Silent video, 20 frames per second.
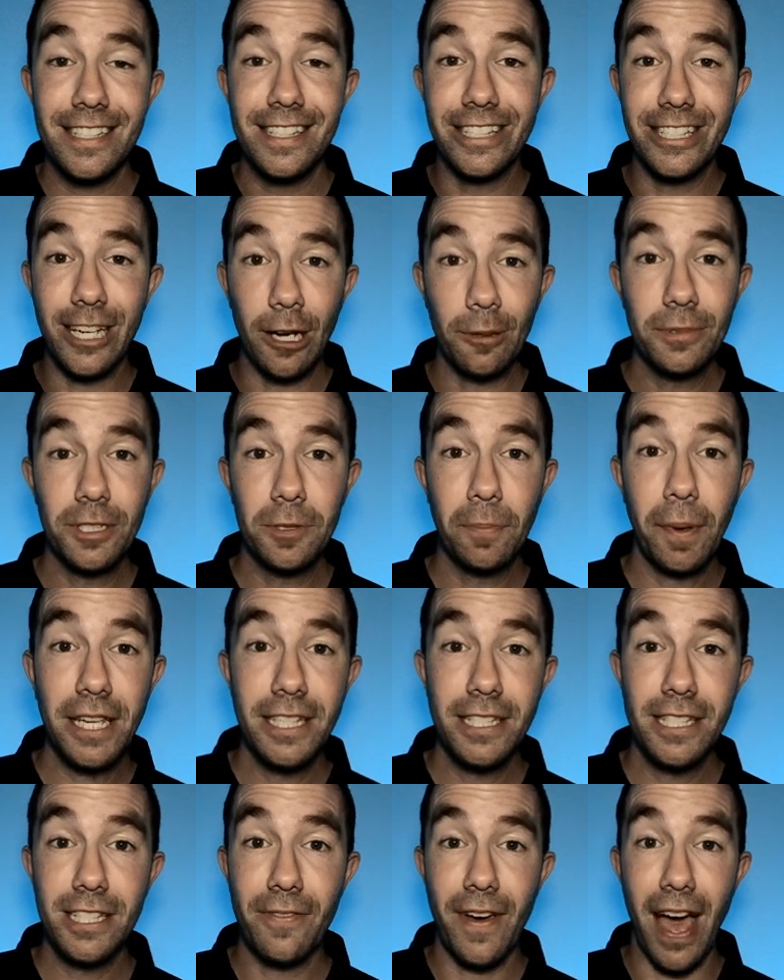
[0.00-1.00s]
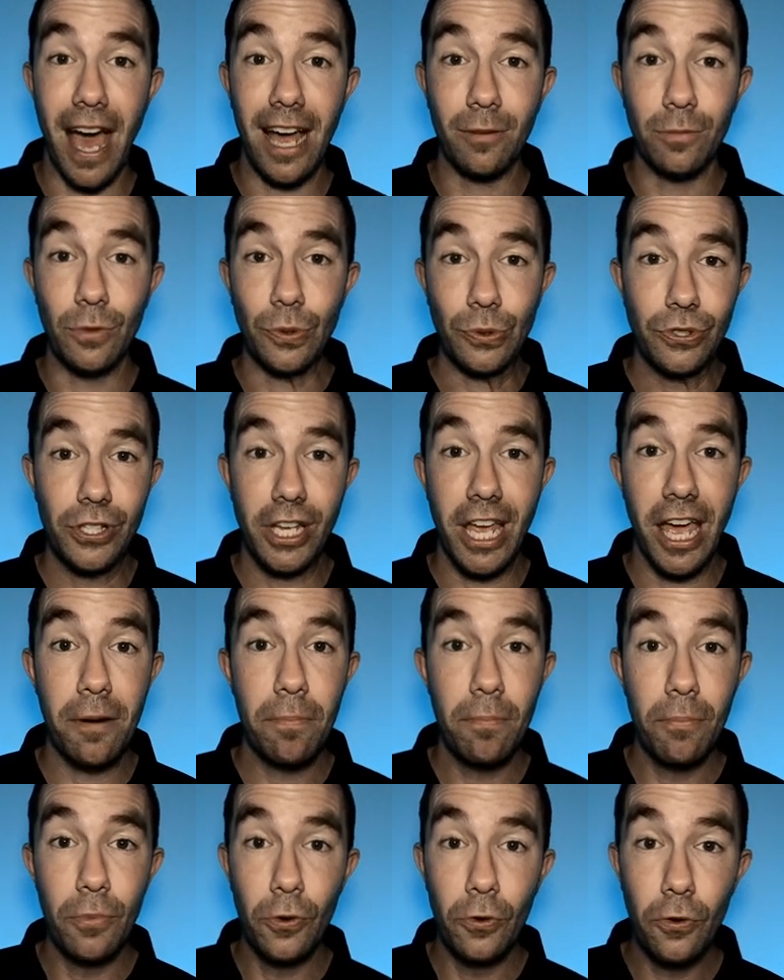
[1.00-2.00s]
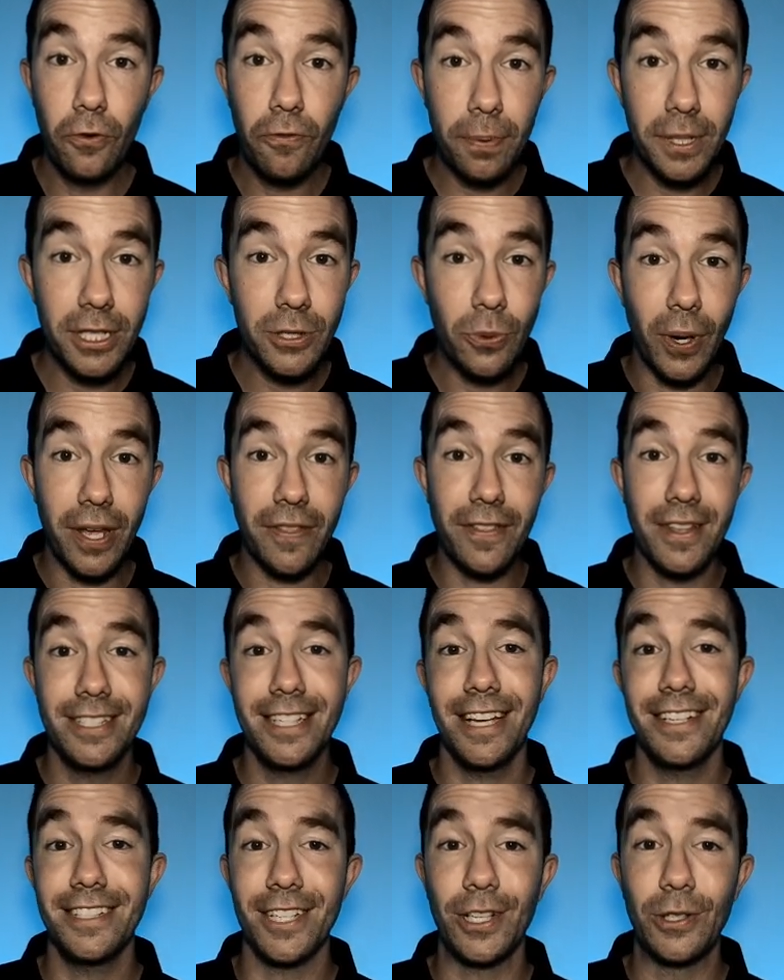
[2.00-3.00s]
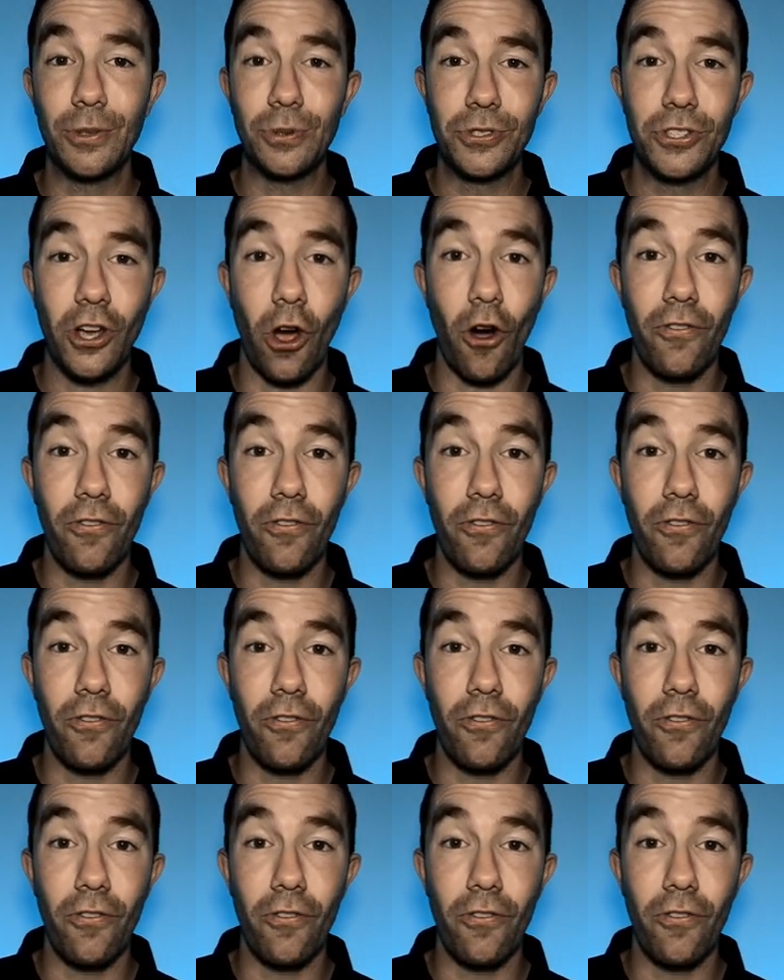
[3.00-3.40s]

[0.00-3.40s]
some species of animals can move between the tentacles